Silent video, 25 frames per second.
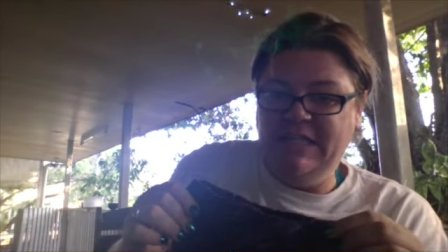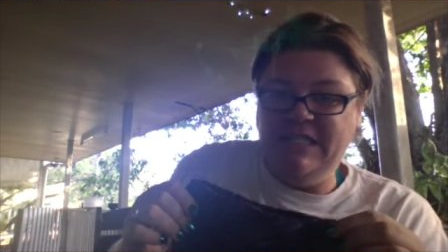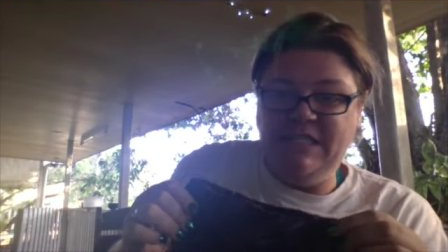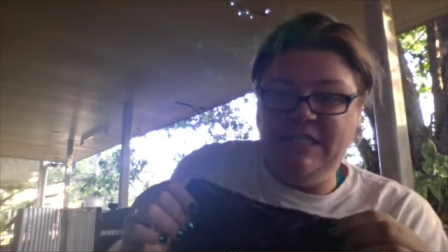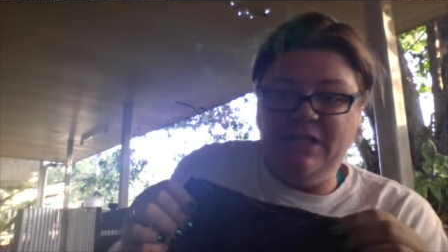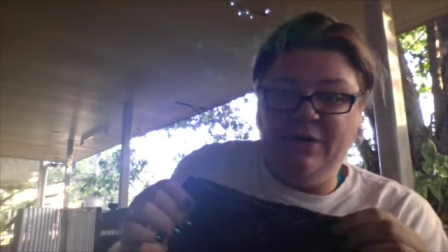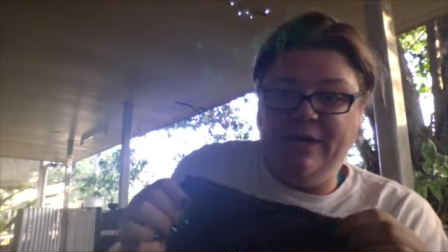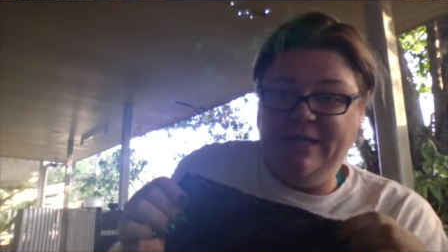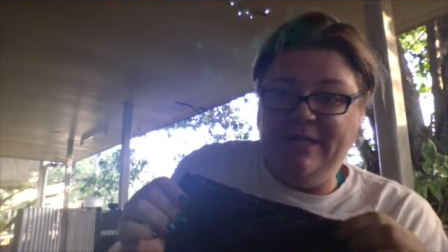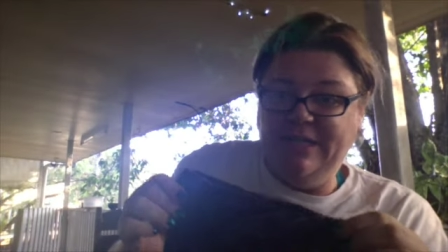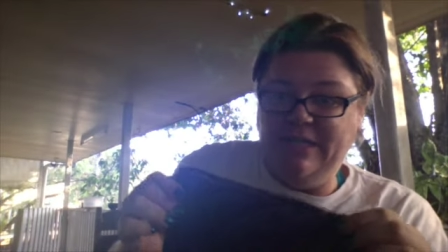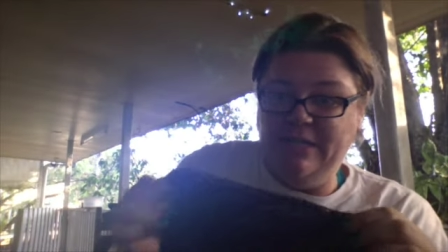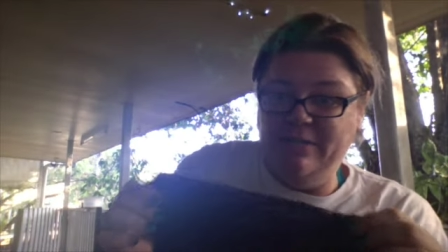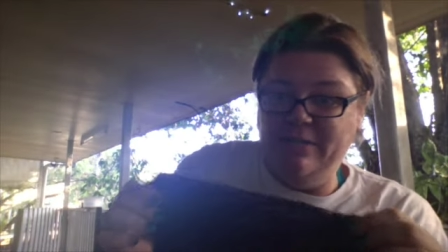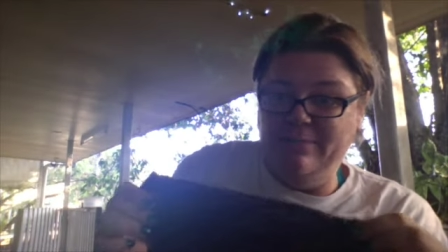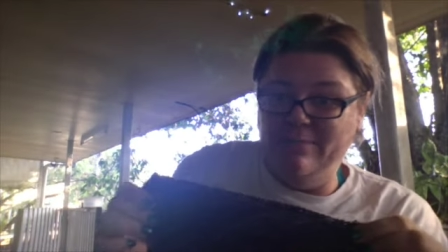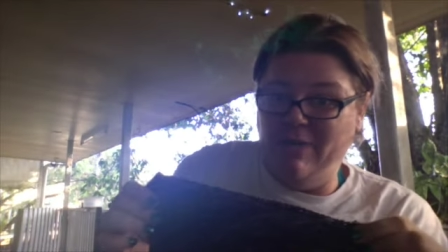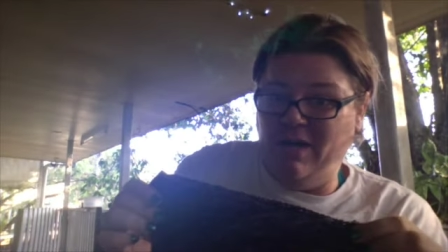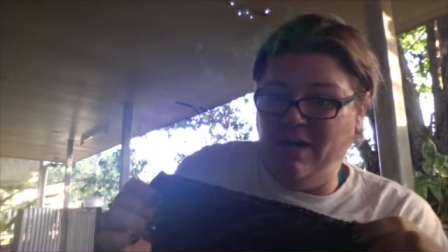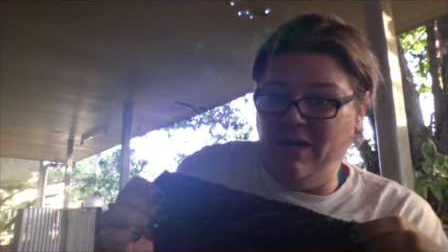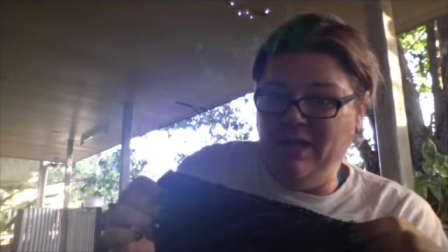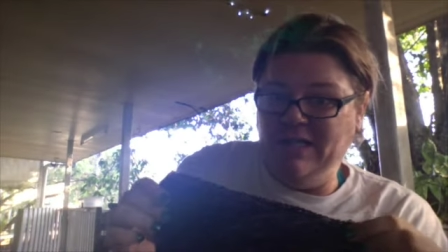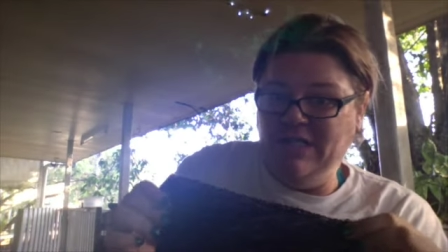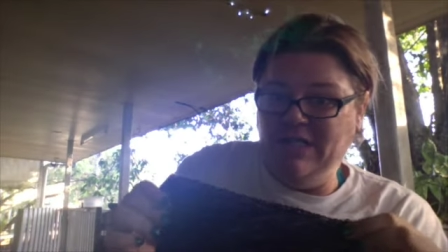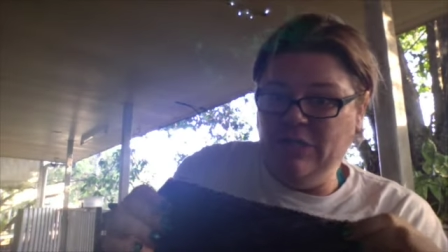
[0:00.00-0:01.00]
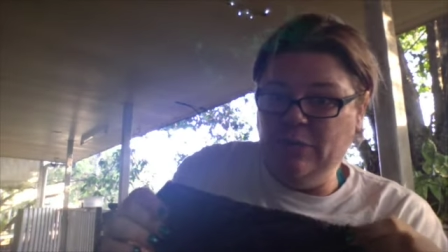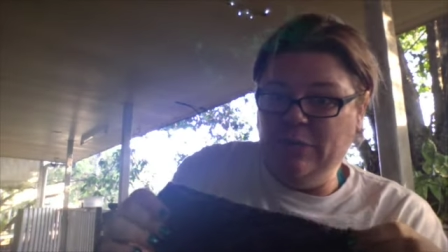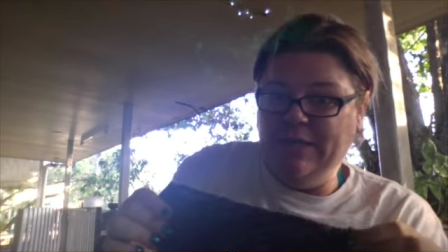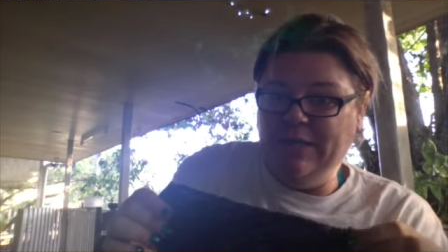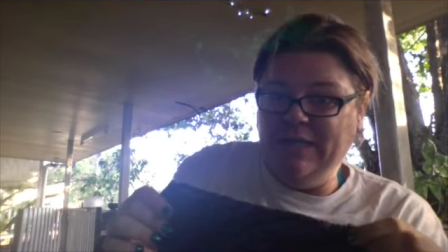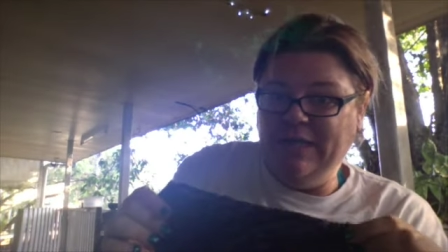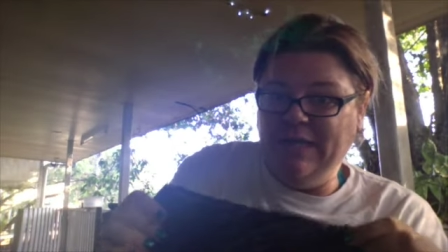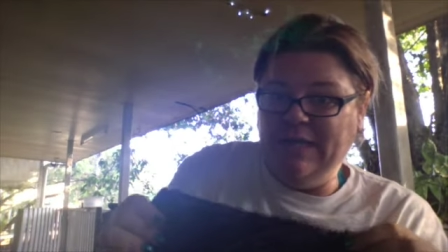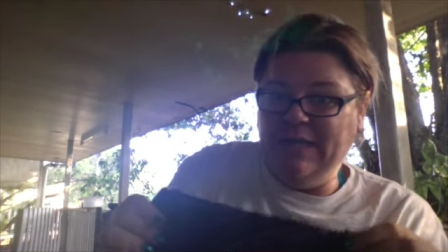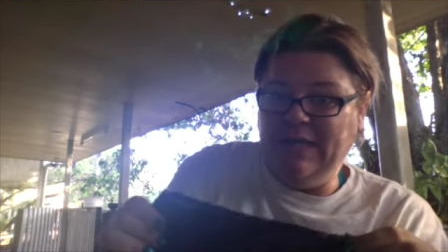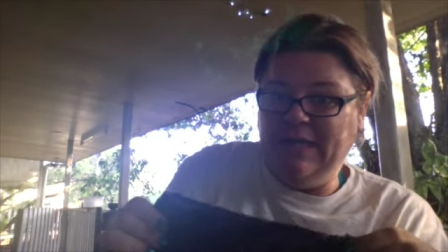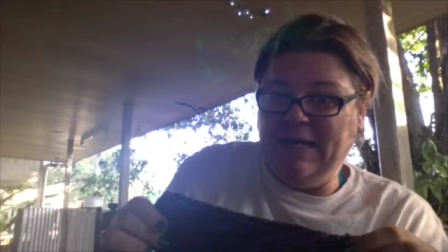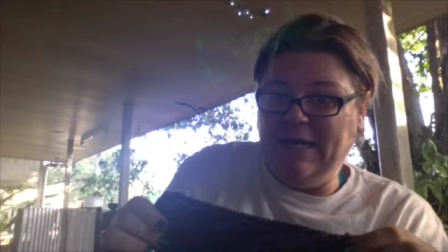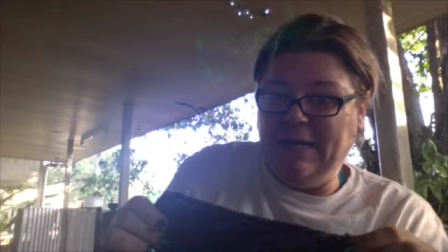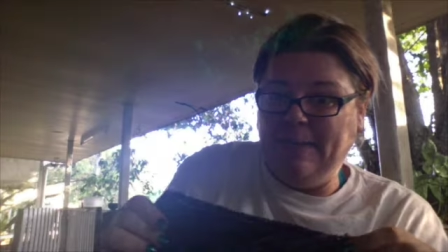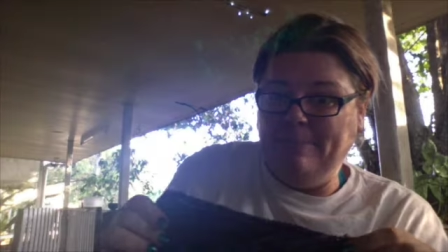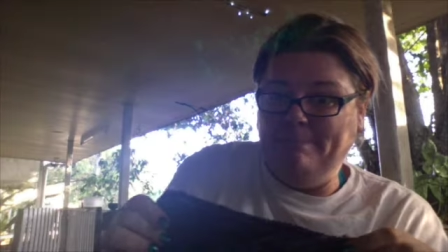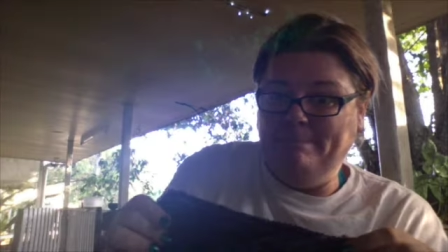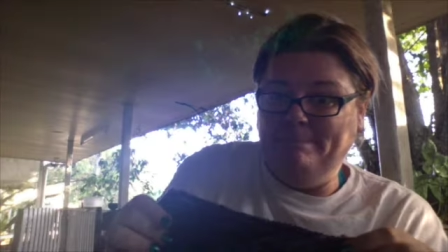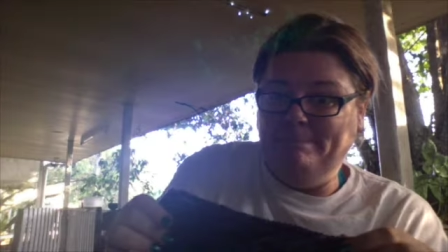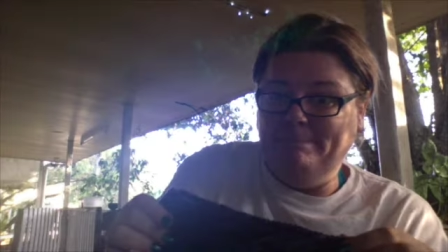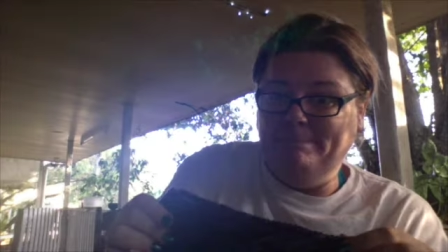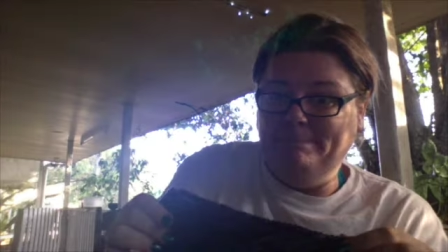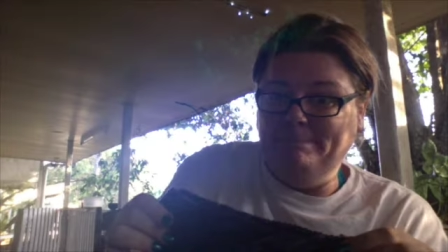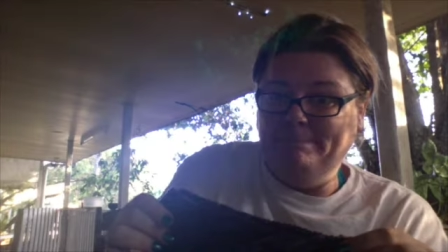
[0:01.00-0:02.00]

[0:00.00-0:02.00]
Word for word: so I didn't mind doing um,